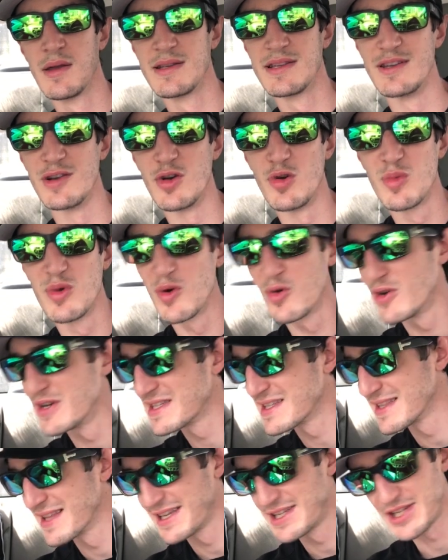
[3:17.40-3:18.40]
Did Uber
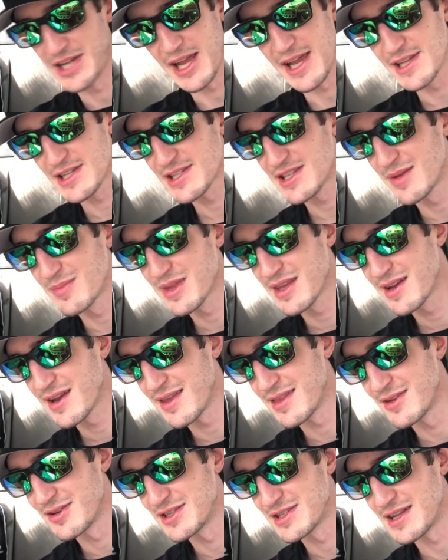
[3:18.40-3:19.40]
recently change something
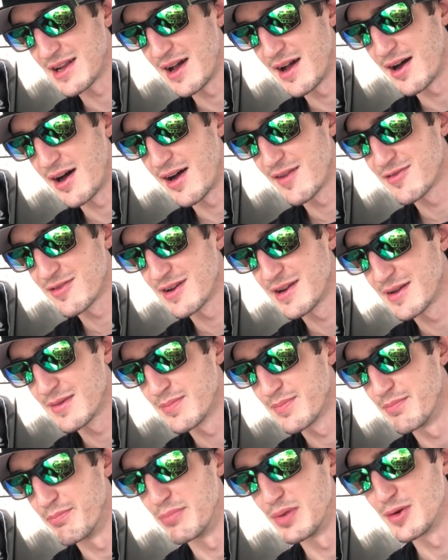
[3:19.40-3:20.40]
and they're just not
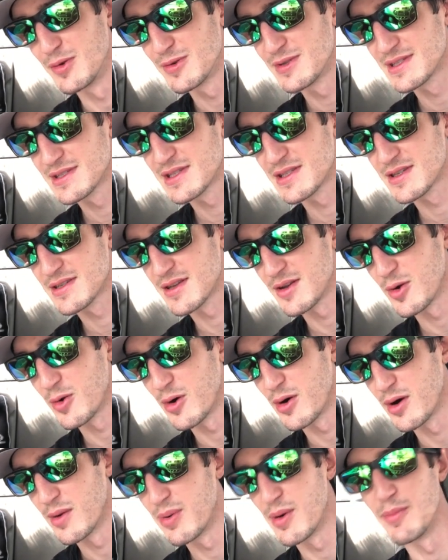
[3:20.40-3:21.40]
offering boosts
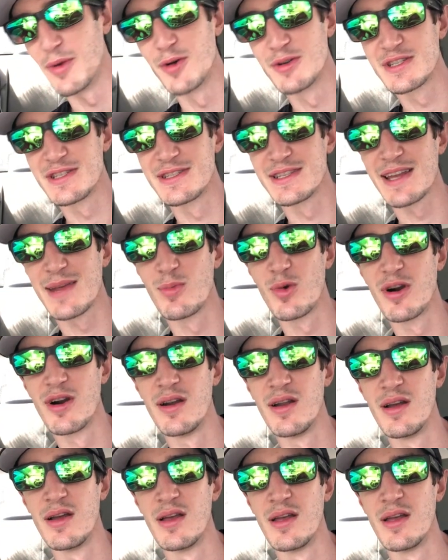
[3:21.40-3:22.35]
or promotions anymore?